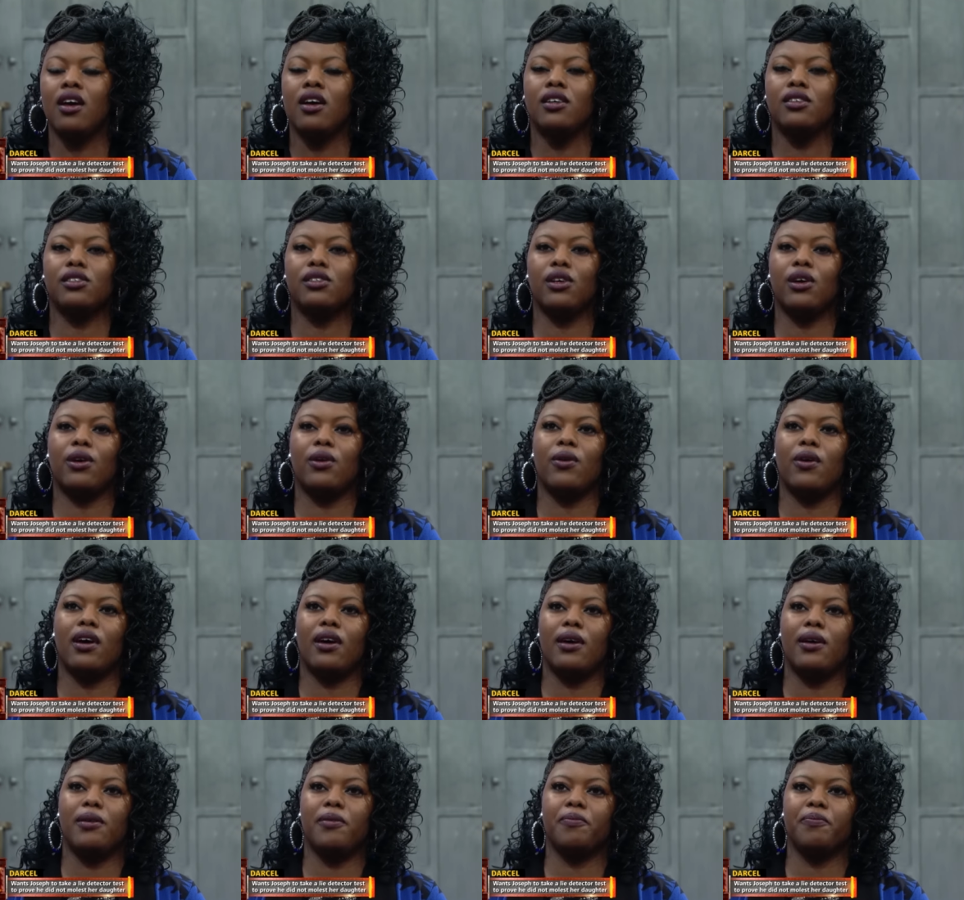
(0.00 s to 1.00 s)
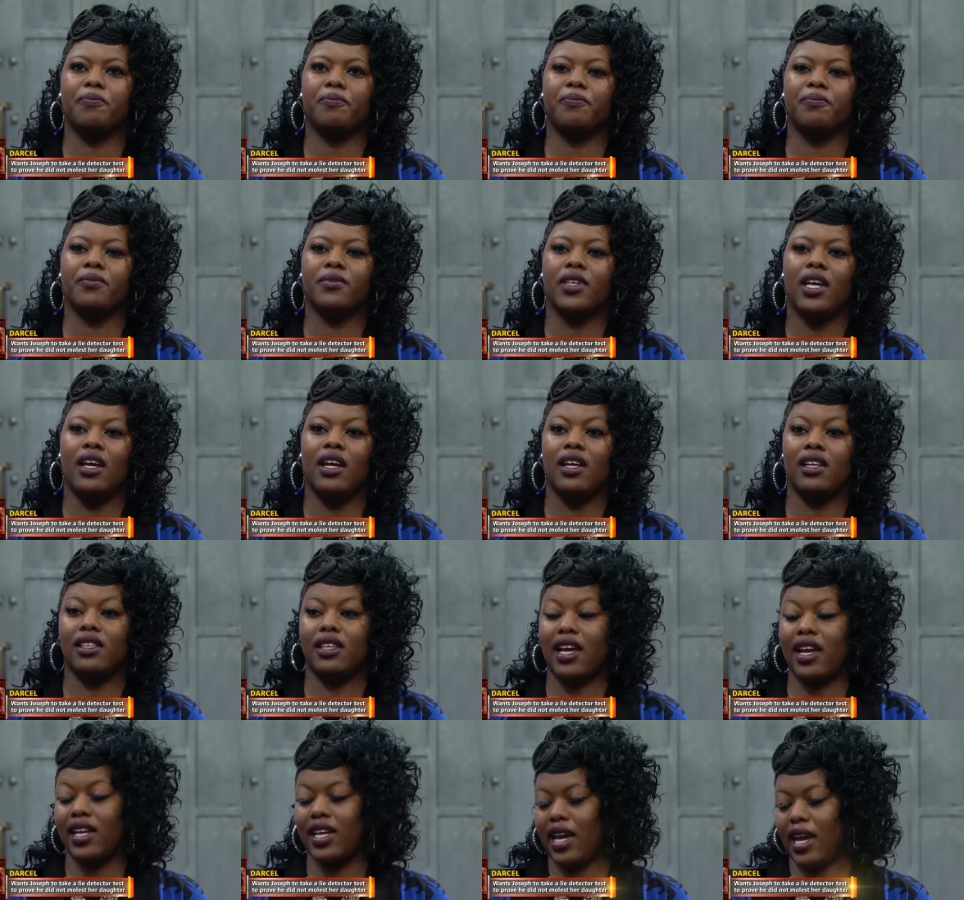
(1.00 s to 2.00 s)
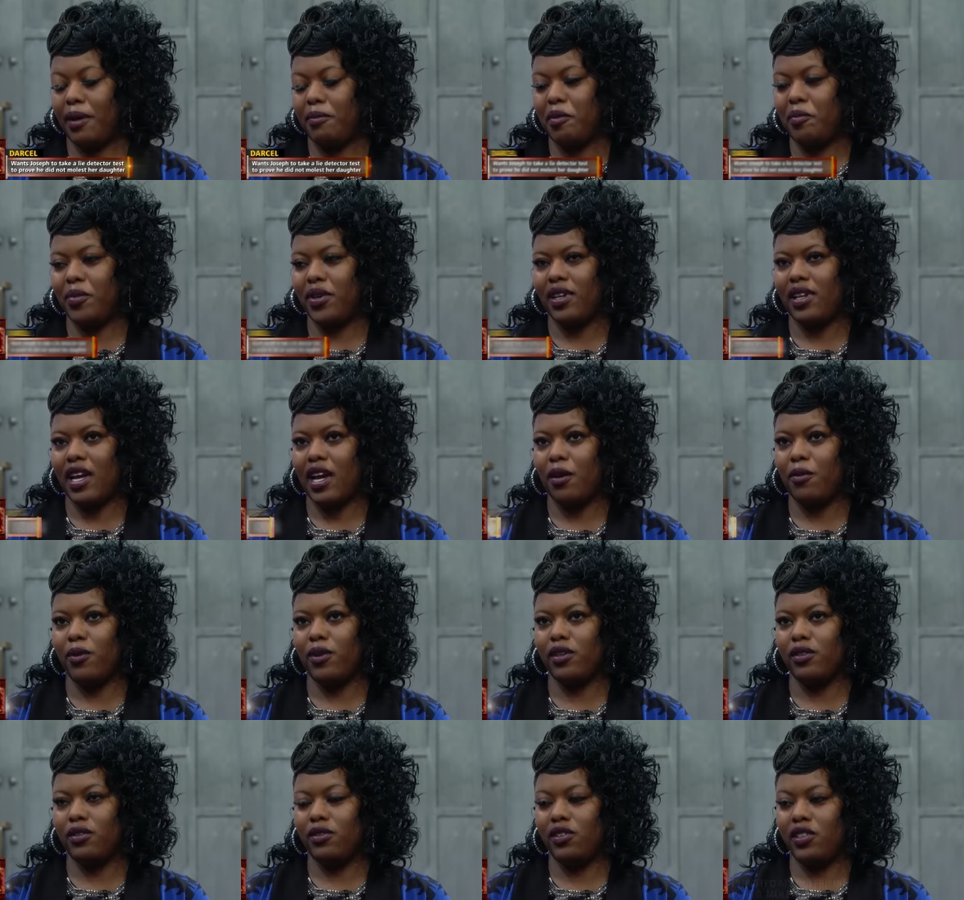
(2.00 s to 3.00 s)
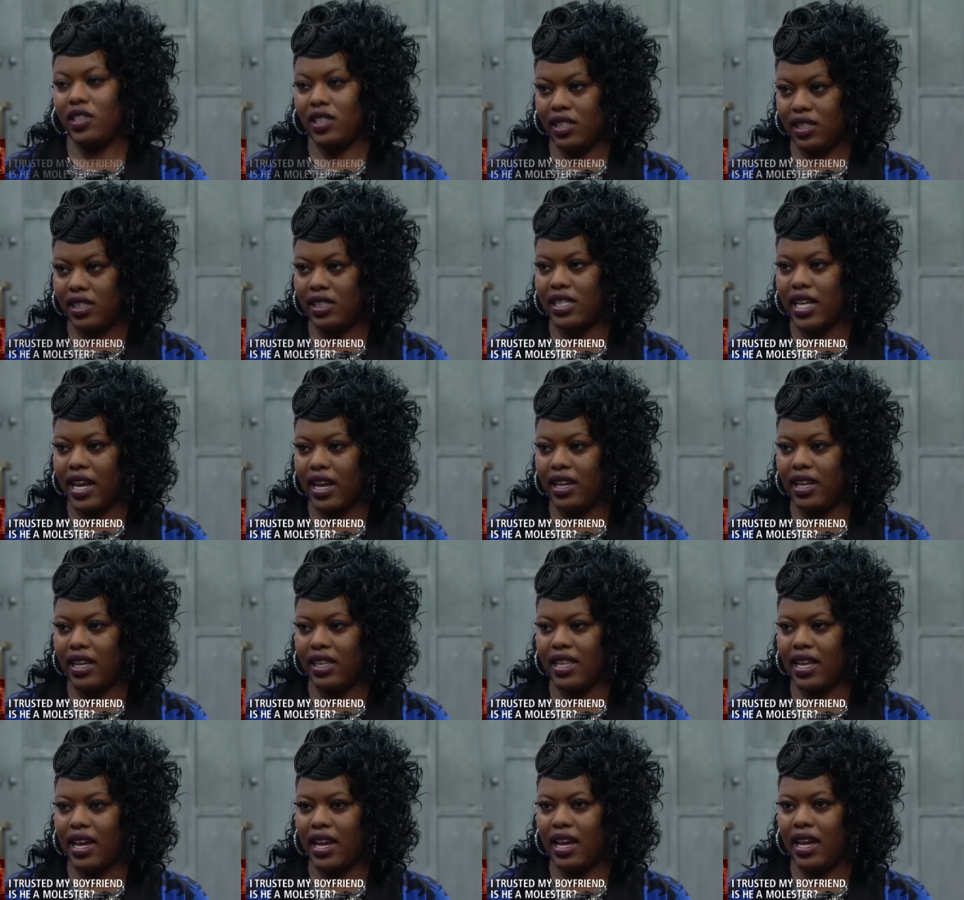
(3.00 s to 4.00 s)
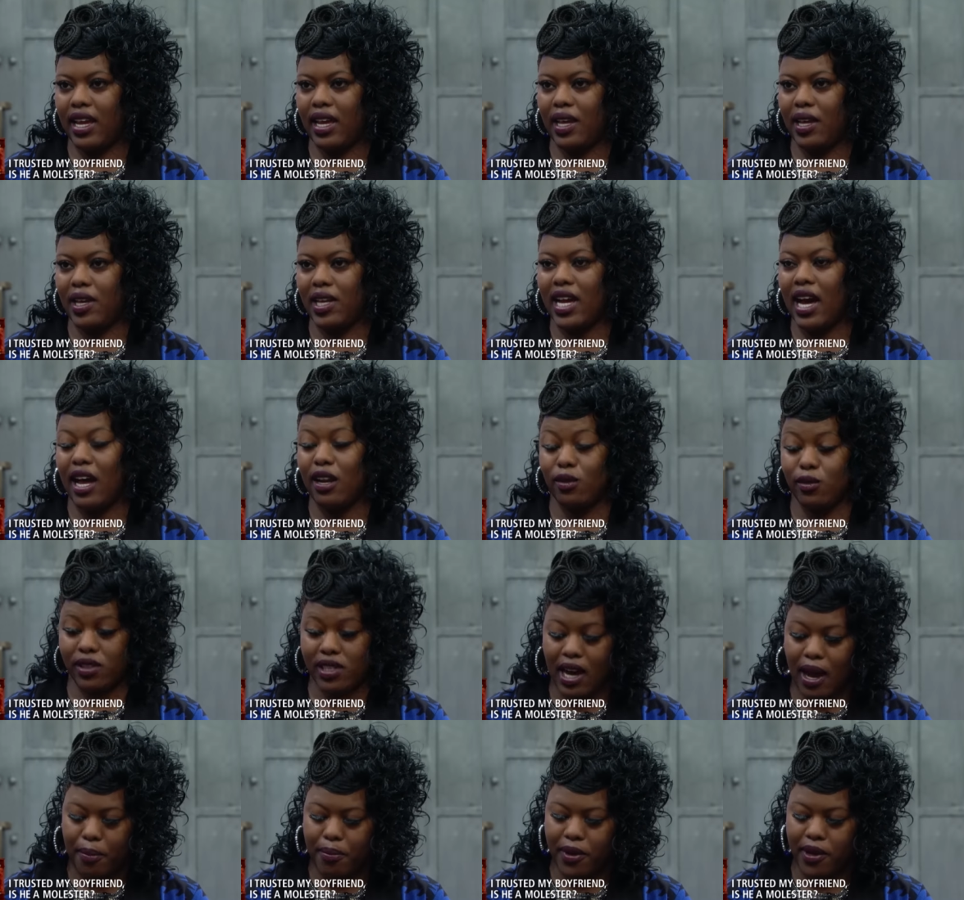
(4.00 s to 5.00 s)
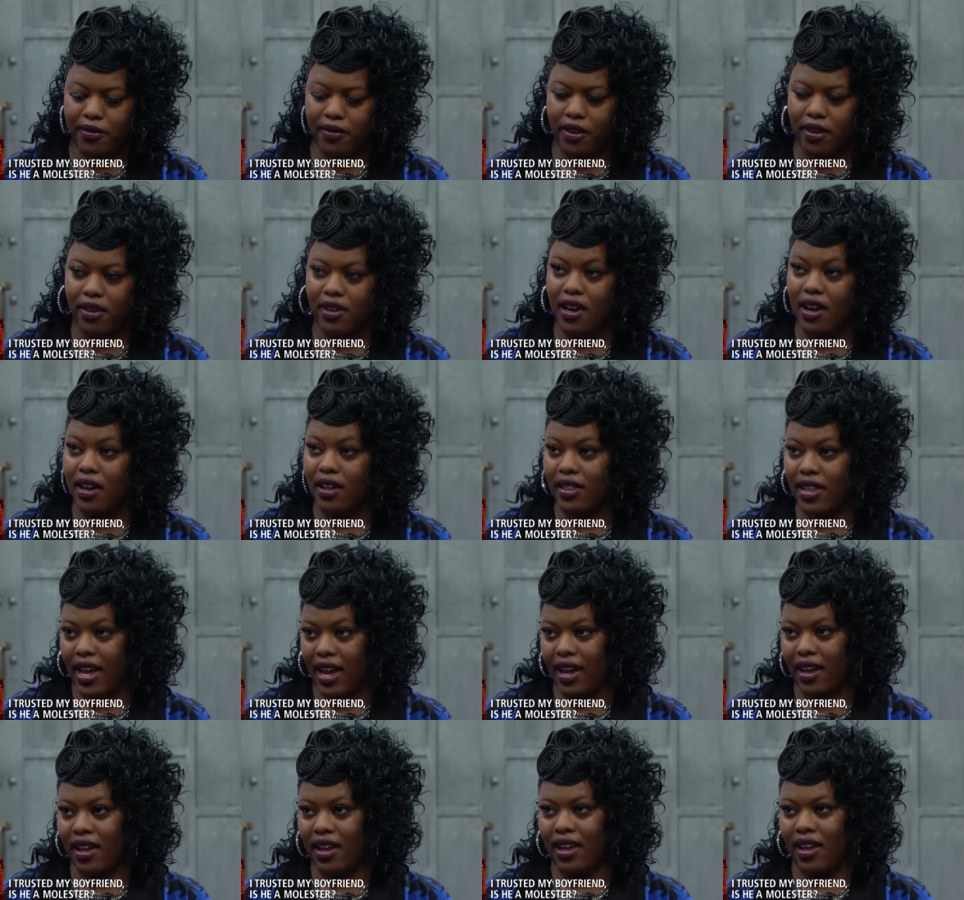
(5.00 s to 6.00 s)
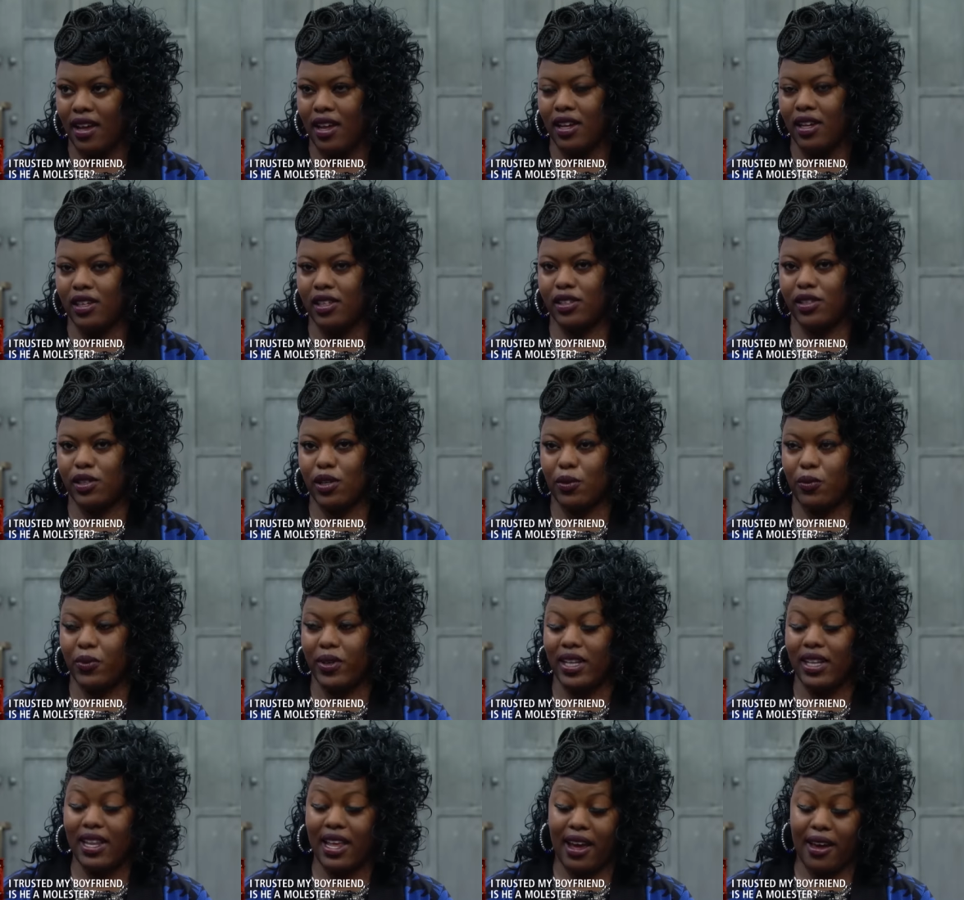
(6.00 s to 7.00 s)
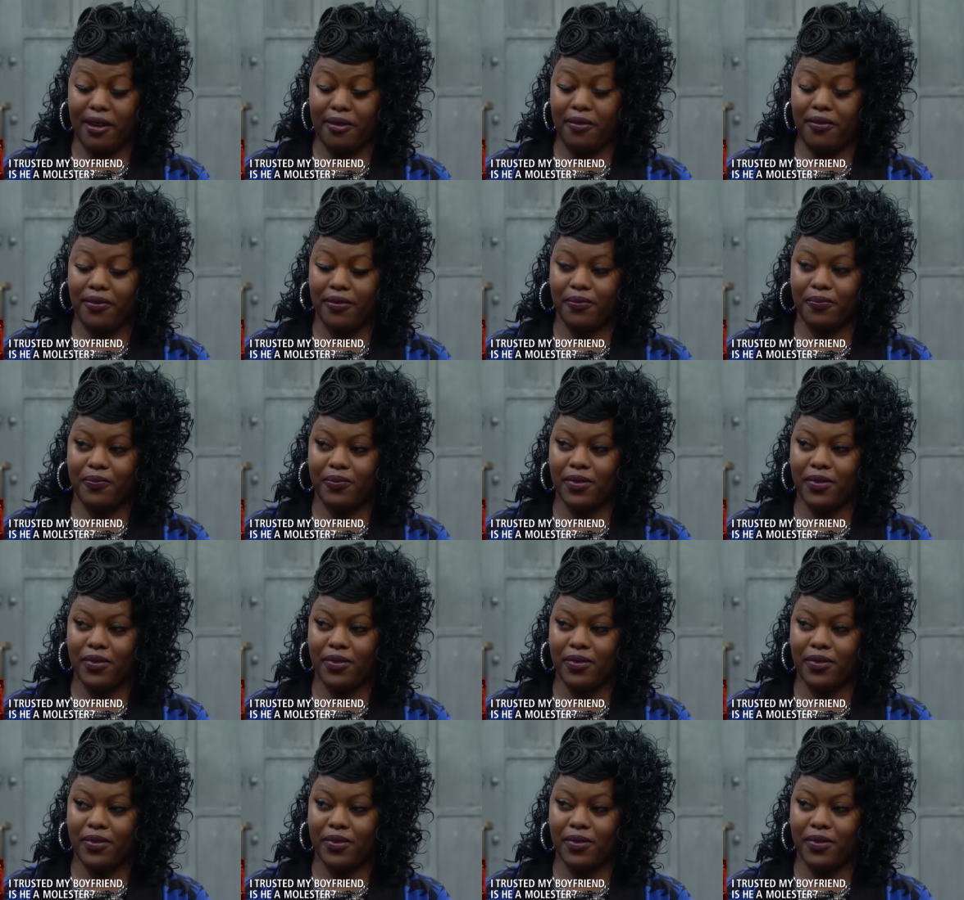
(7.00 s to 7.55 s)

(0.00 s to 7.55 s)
So um, they came to me like, well, she's stating that he got on top of her and all that. So we left,